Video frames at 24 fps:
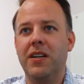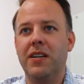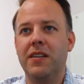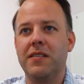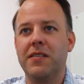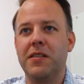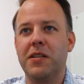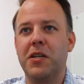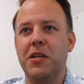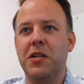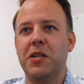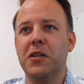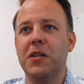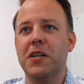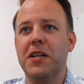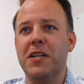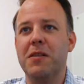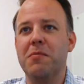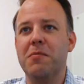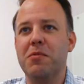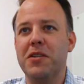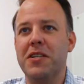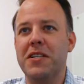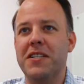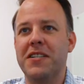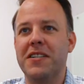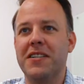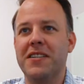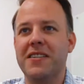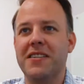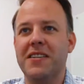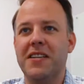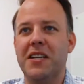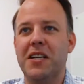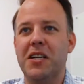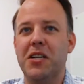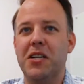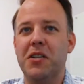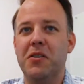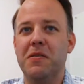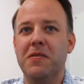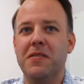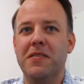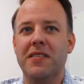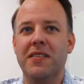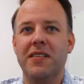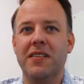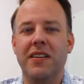security breaches in the
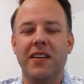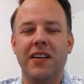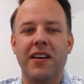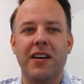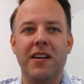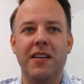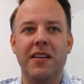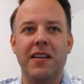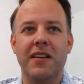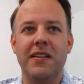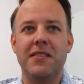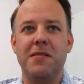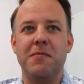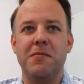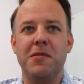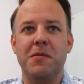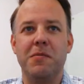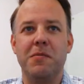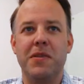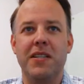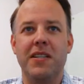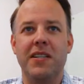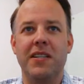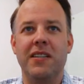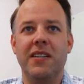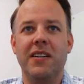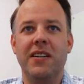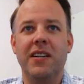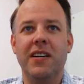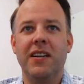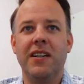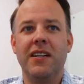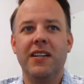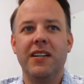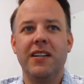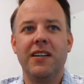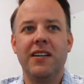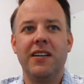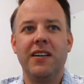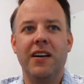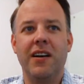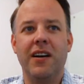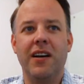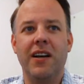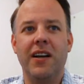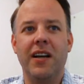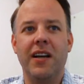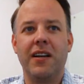news that seem to be
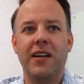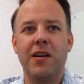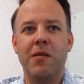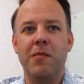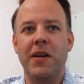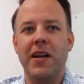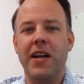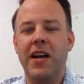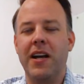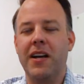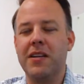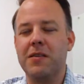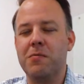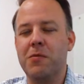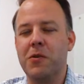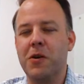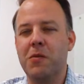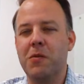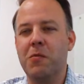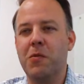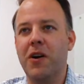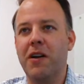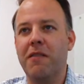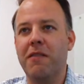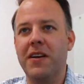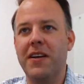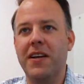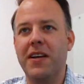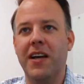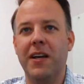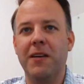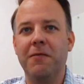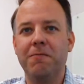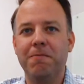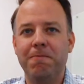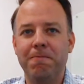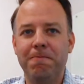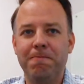coming at us more and more every day.